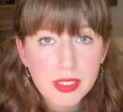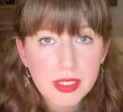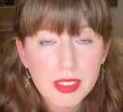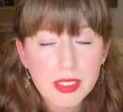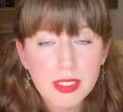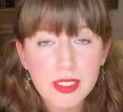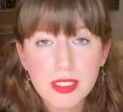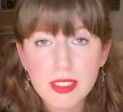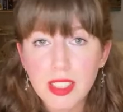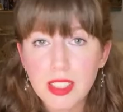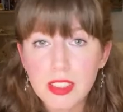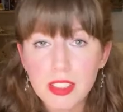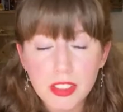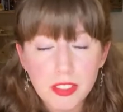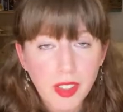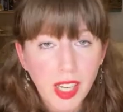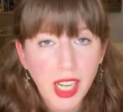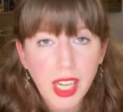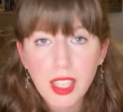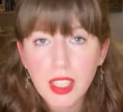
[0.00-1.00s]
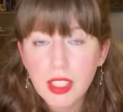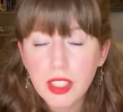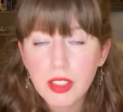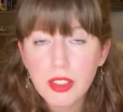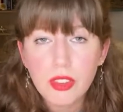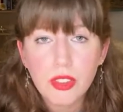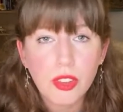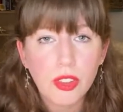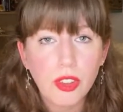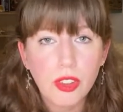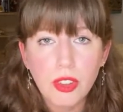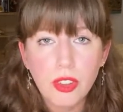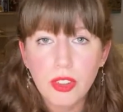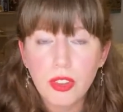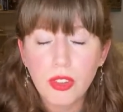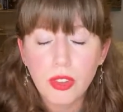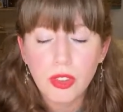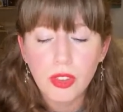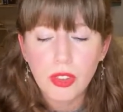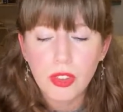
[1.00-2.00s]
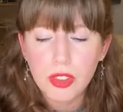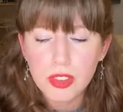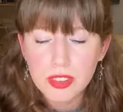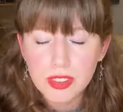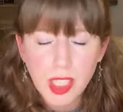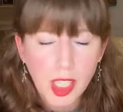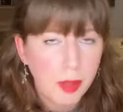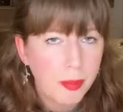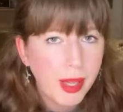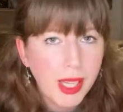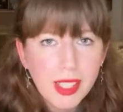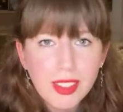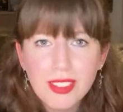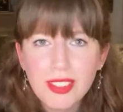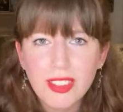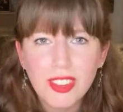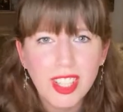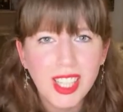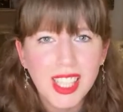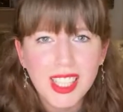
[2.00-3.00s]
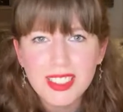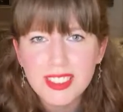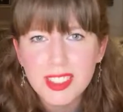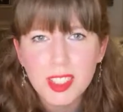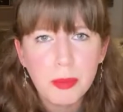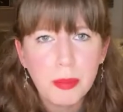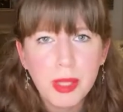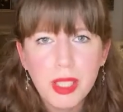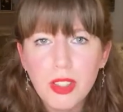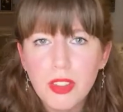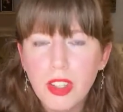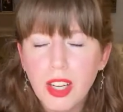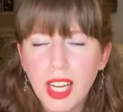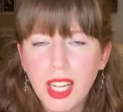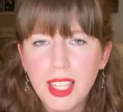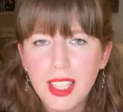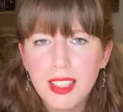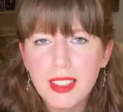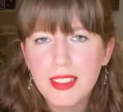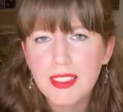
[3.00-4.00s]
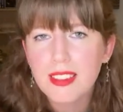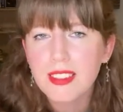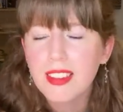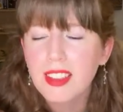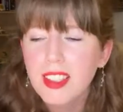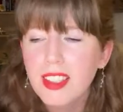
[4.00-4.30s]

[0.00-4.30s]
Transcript: in the center of ATLAS or CMS or LHCb or ALICE,